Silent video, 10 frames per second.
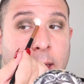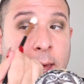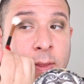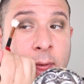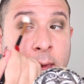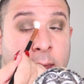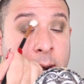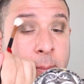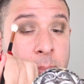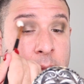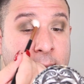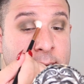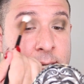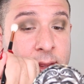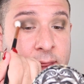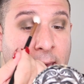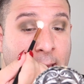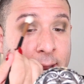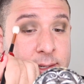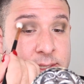and then blend
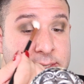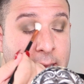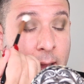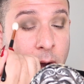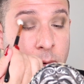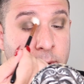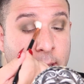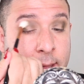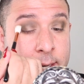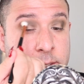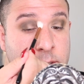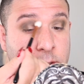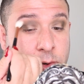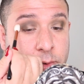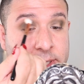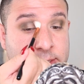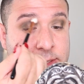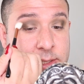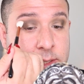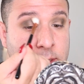that down and into the
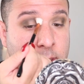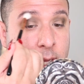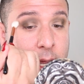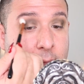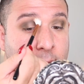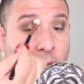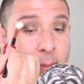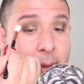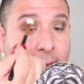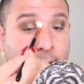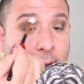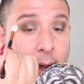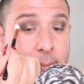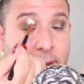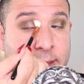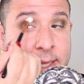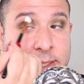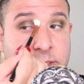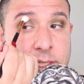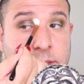crease and then back up. And
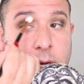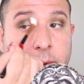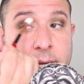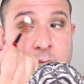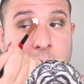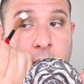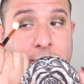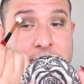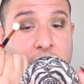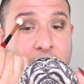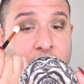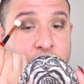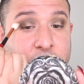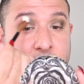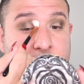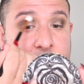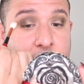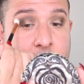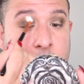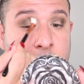that's just going to cause
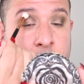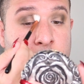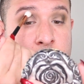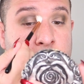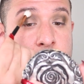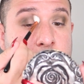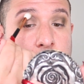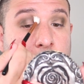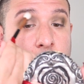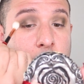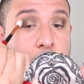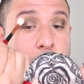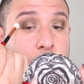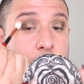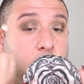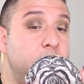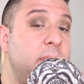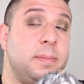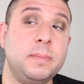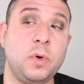everything to look a little
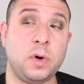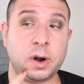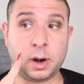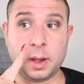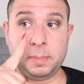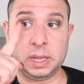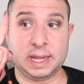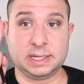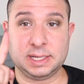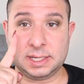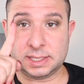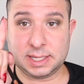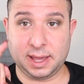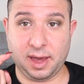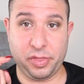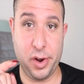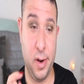bit more blended together.